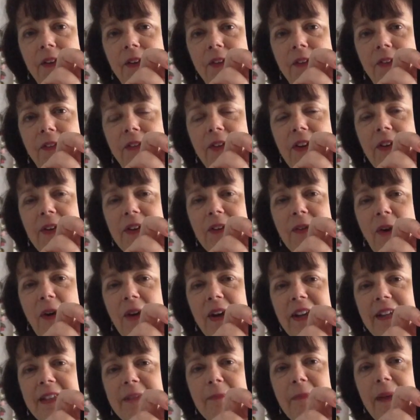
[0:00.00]
So he's got
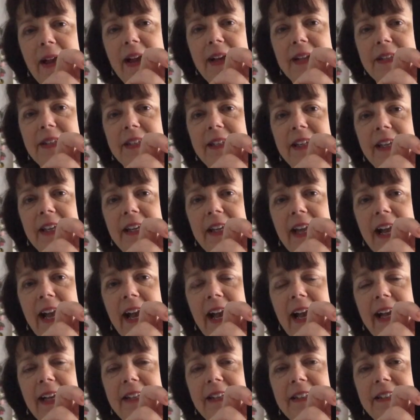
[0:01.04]
his bearskin
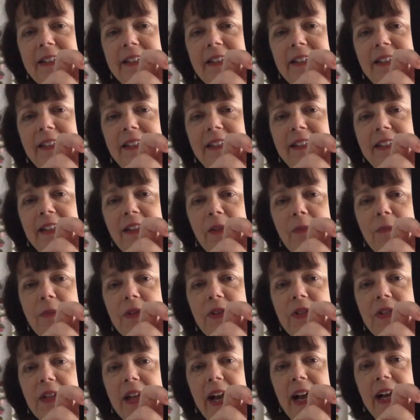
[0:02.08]
hat, his little
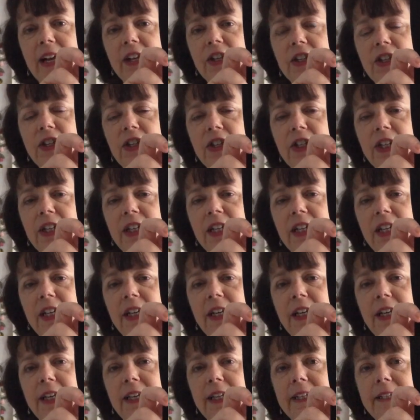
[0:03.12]
moustache,
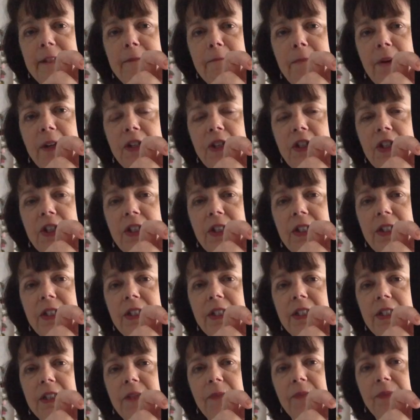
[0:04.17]
his buttons.